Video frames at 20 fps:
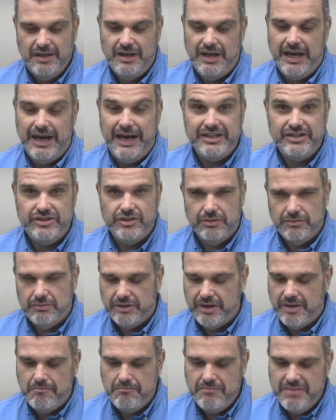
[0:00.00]
I don't
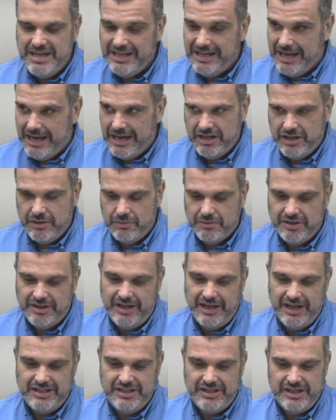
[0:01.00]
want to meet anyone,
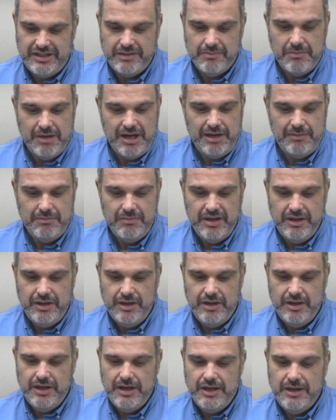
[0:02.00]
I said to Mom.
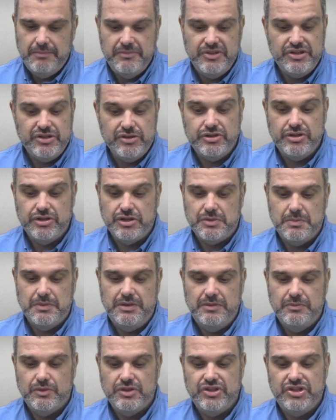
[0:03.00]
Mr.
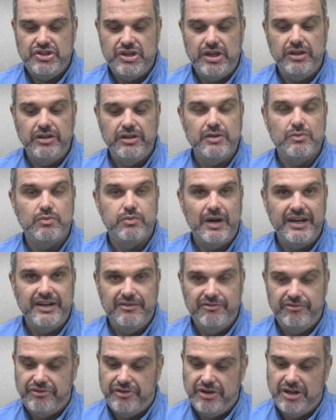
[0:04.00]
Tushman was suddenly right
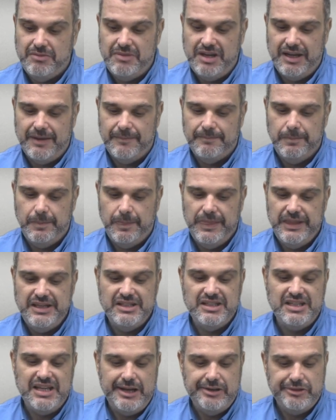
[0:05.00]
in front of me,
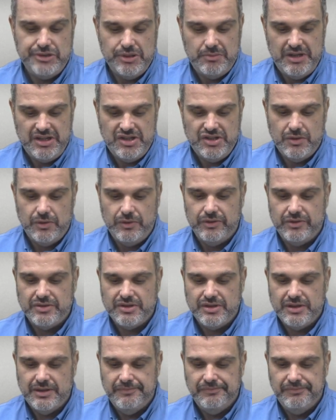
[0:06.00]
his hands on my
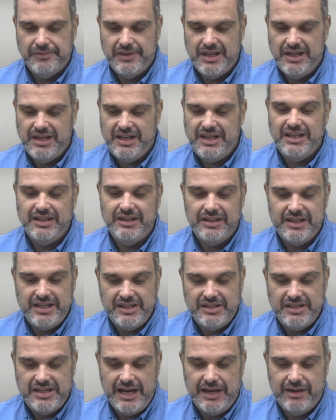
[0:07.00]
shoulders. He
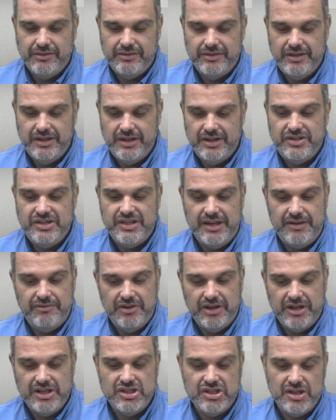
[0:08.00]
leaned down and said
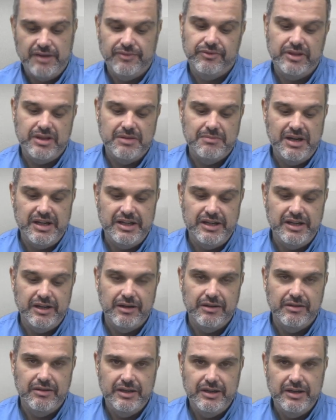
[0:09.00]
very softly in my
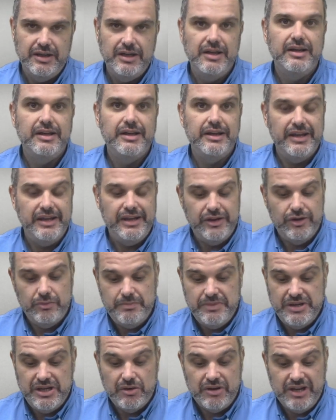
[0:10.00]
ear, It'll
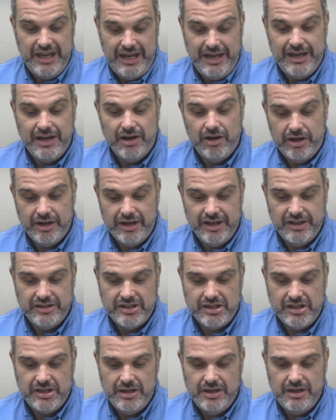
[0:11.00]
be okay,
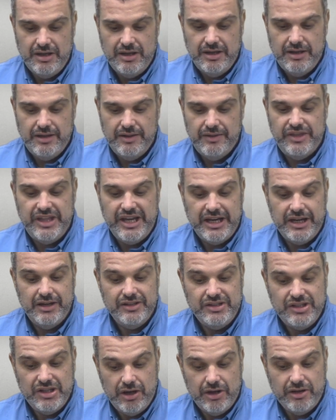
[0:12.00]
August.
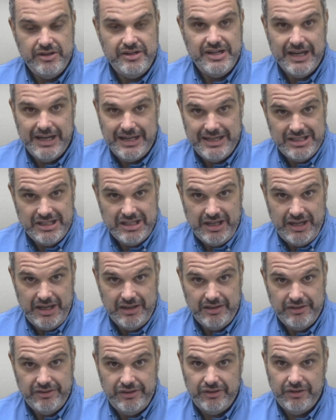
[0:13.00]
These are nice
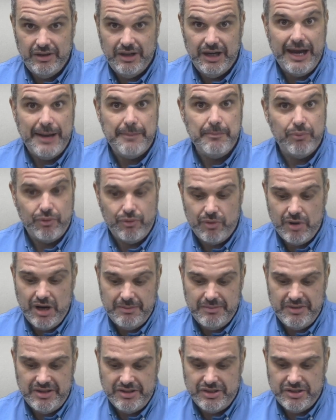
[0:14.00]
kids, I
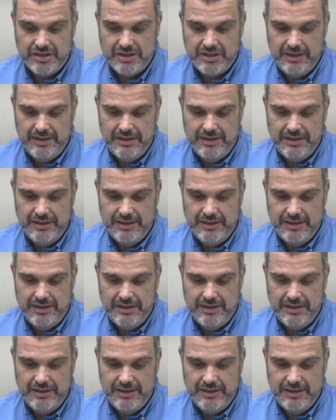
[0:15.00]
promise.